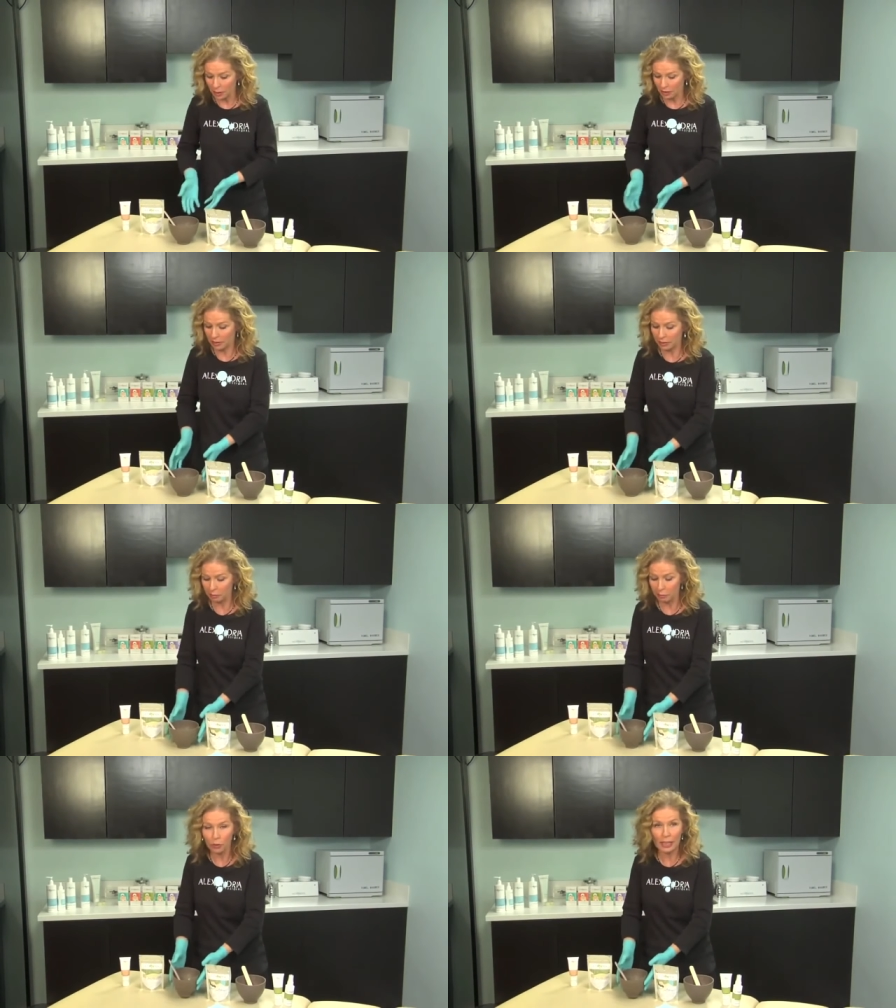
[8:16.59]
a little
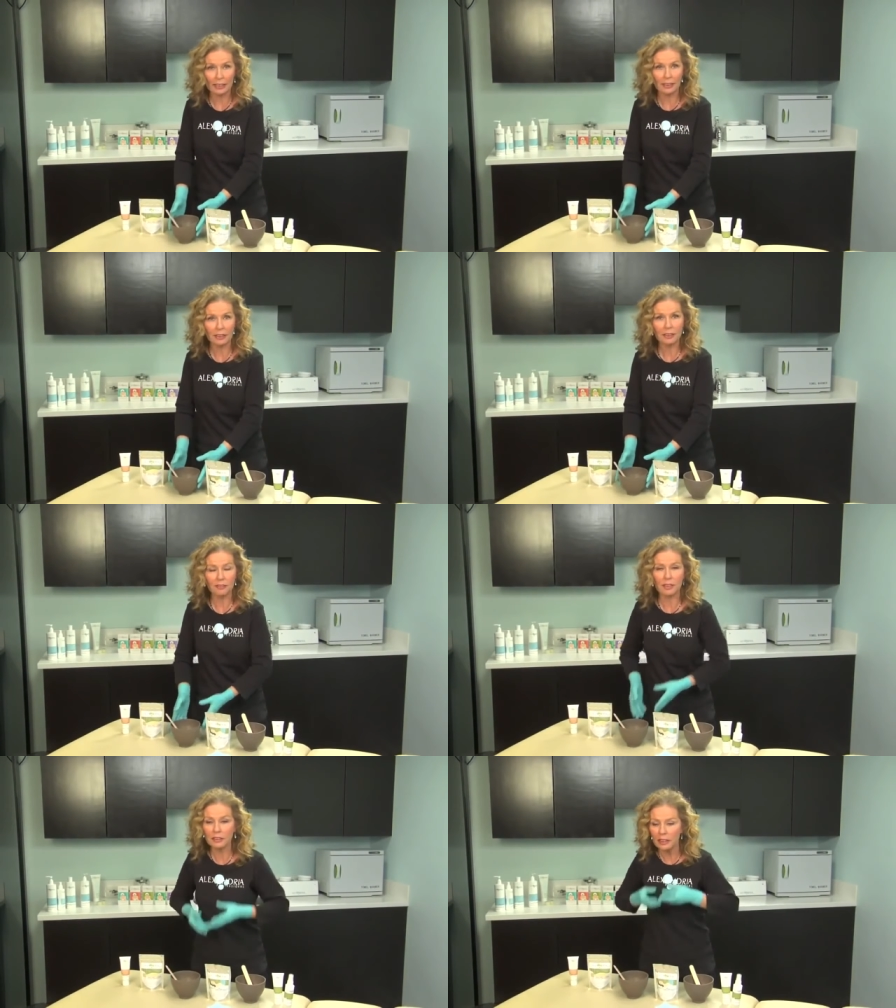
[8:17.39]
bowl like this,
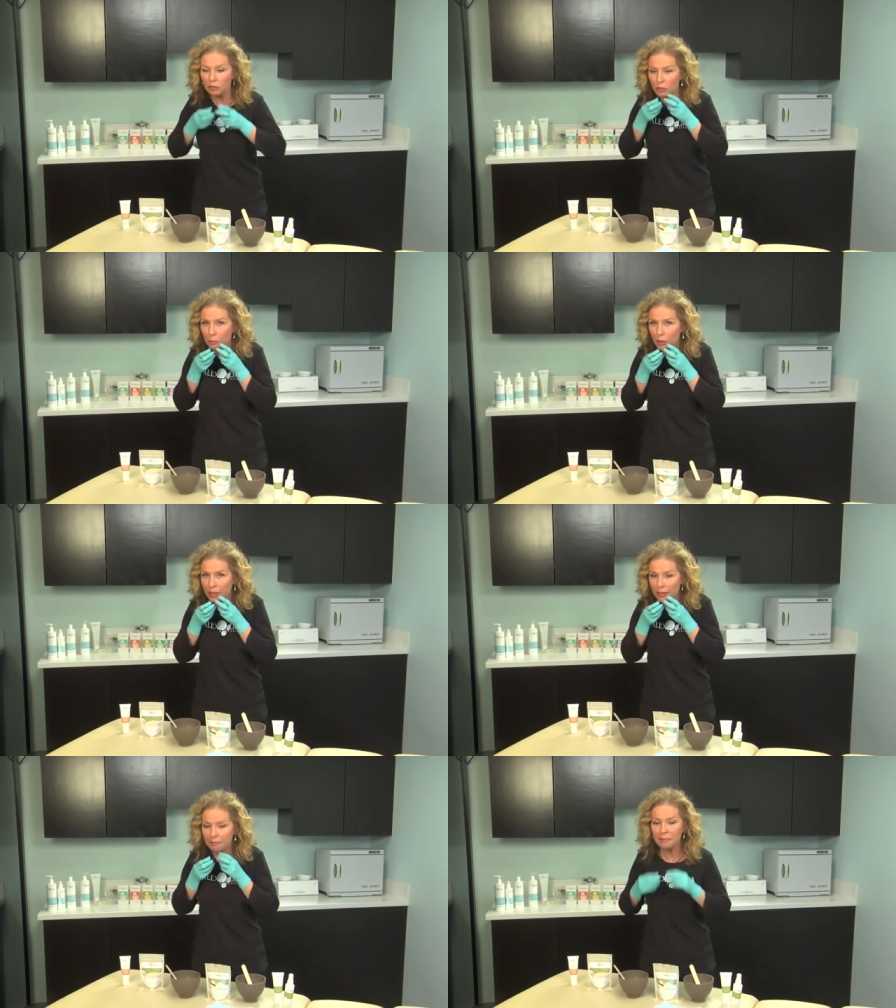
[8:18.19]
filled, and just put
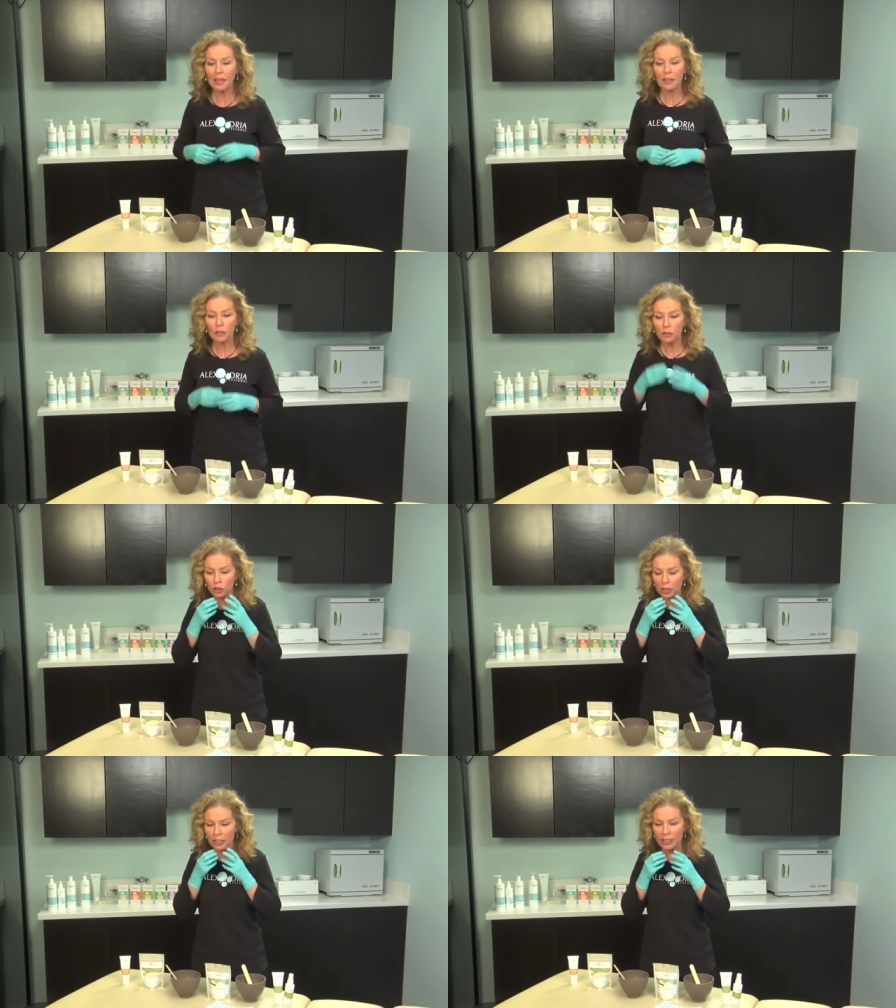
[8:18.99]
your
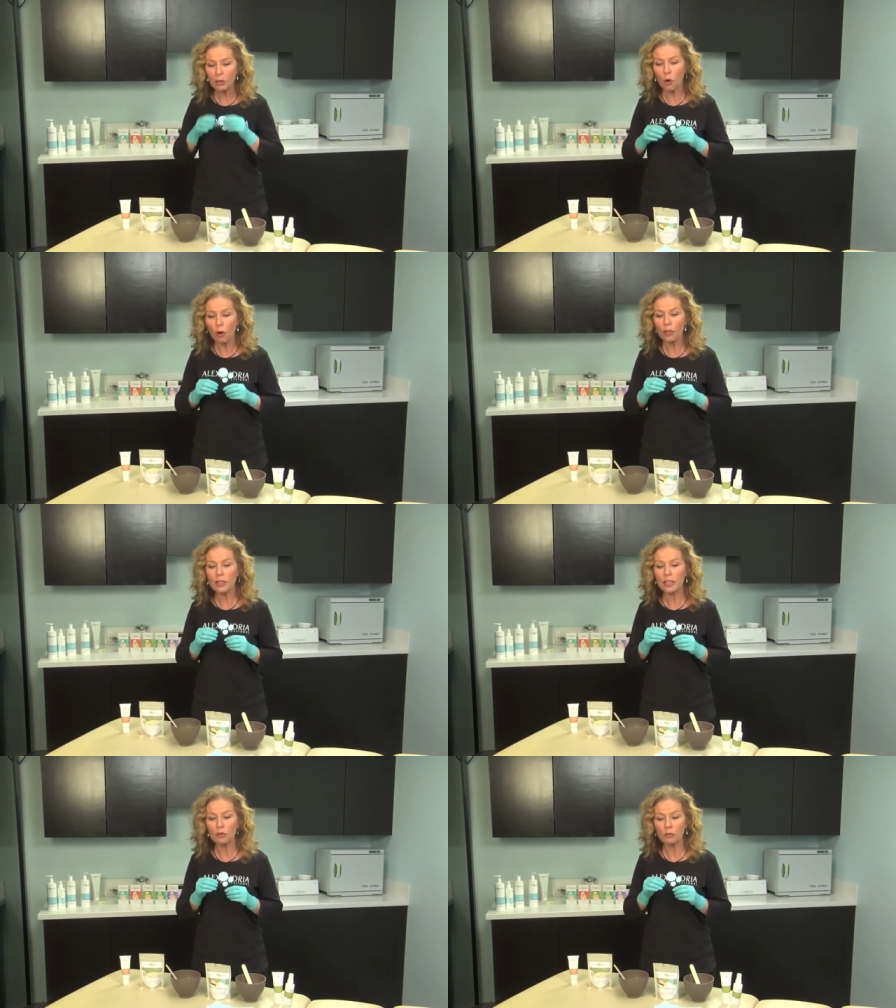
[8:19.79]
chin in it, or you
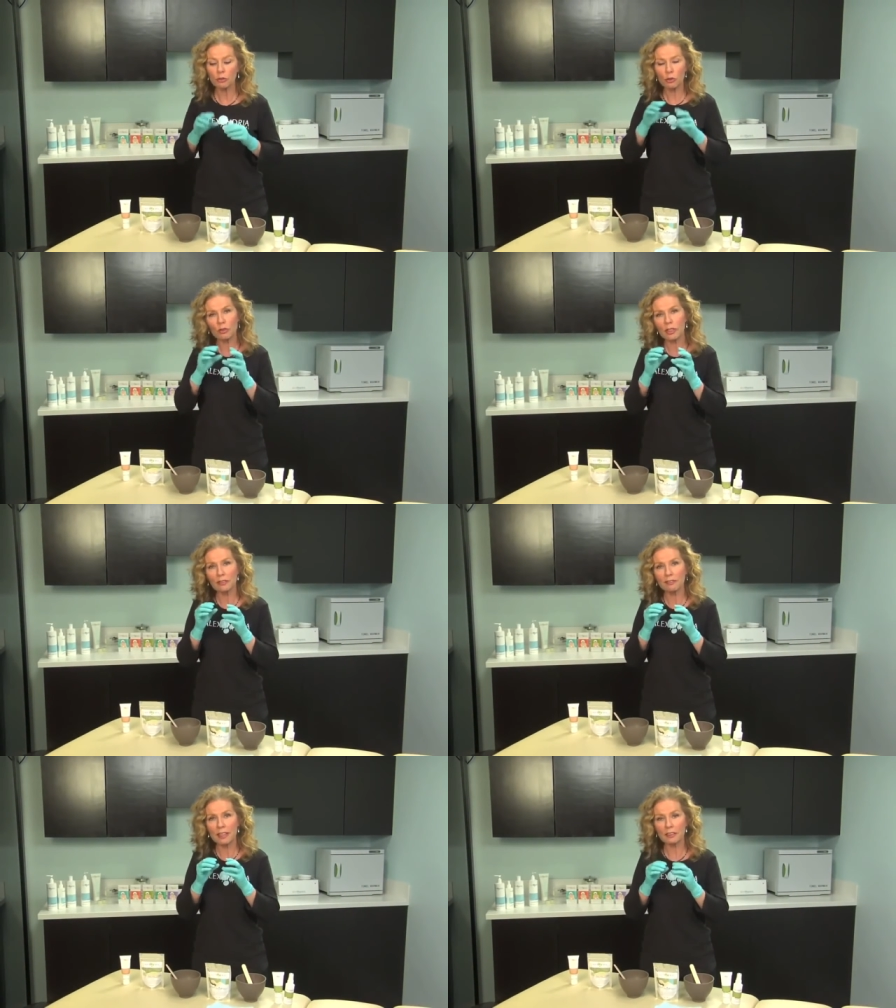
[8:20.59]
can use a
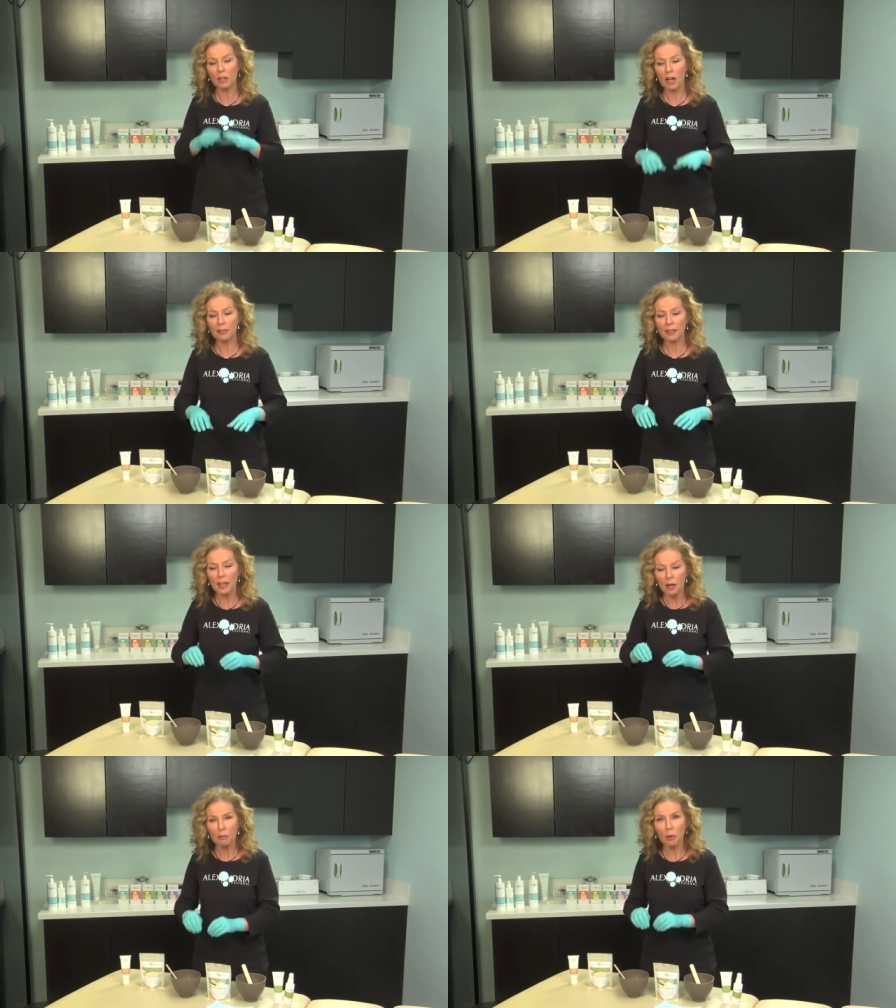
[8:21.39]
little face cloth,
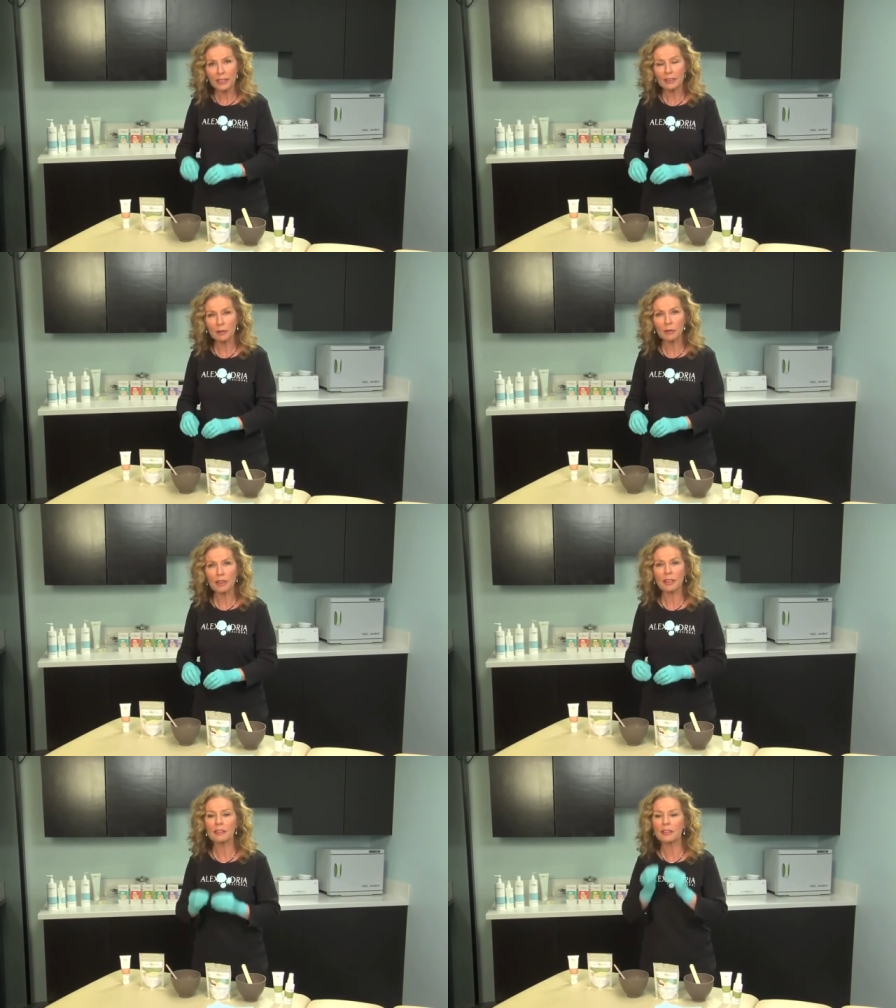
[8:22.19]
moisten it
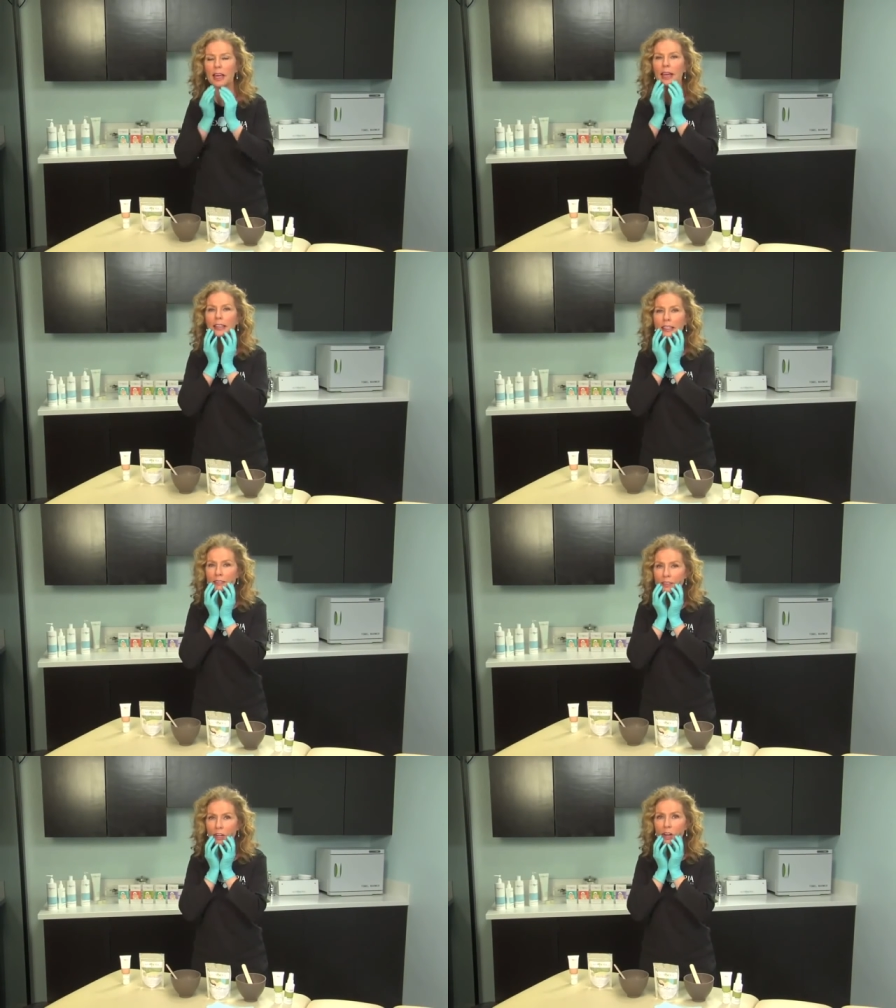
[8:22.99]
with this, and
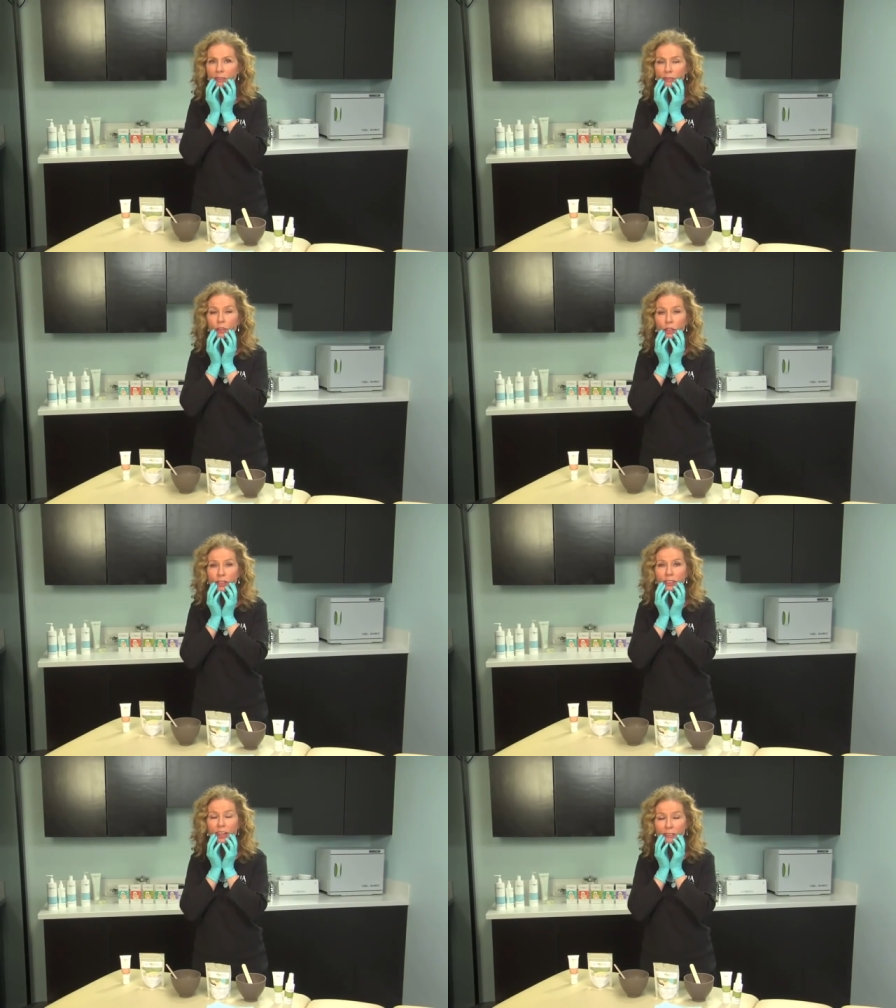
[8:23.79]
leave it on for a
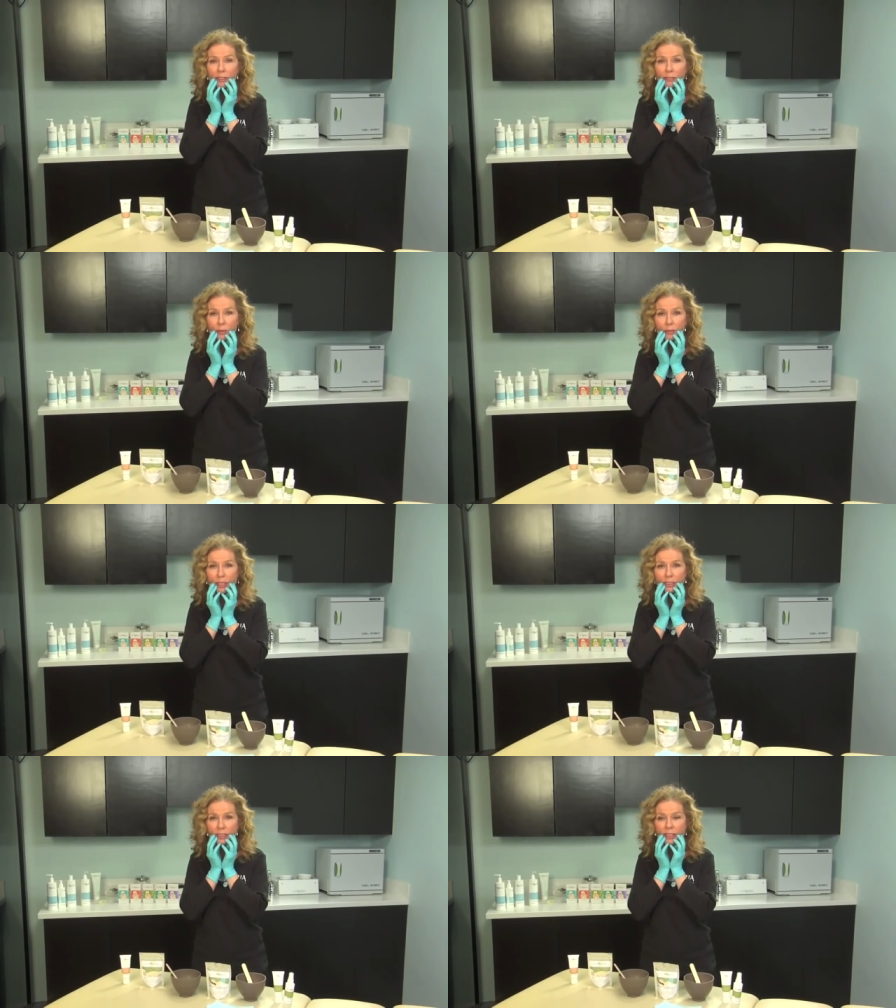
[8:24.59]
good 10-15
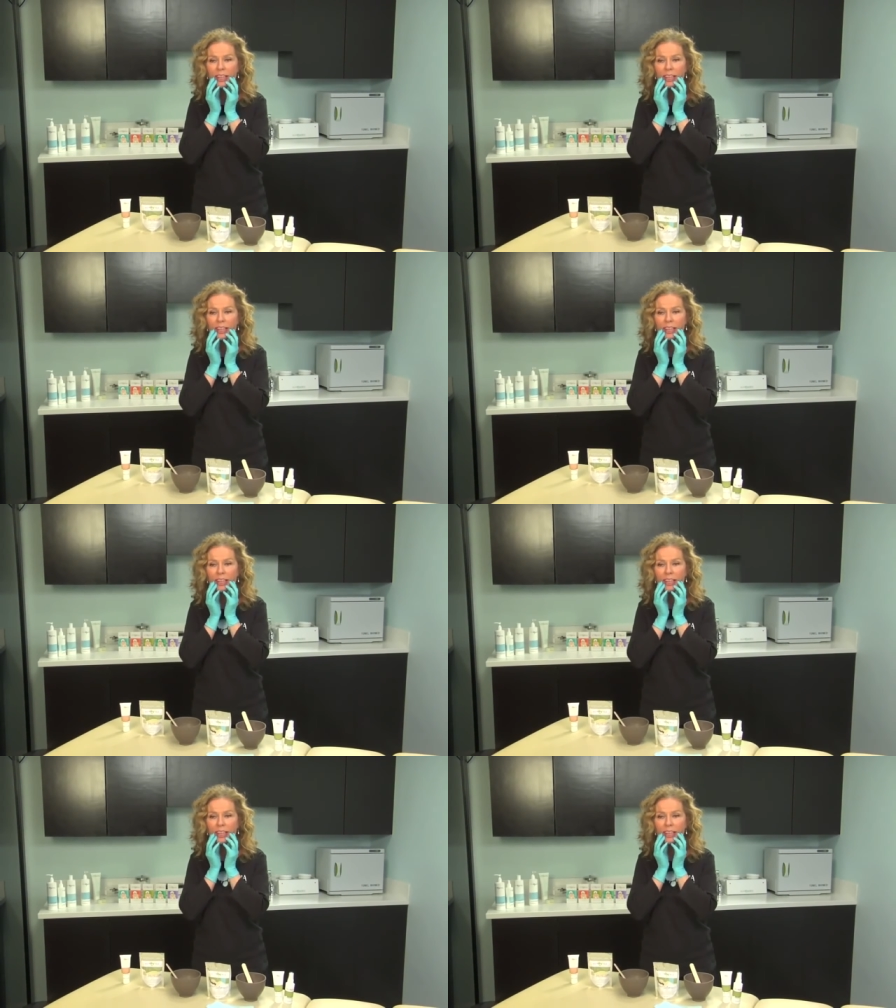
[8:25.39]
minutes.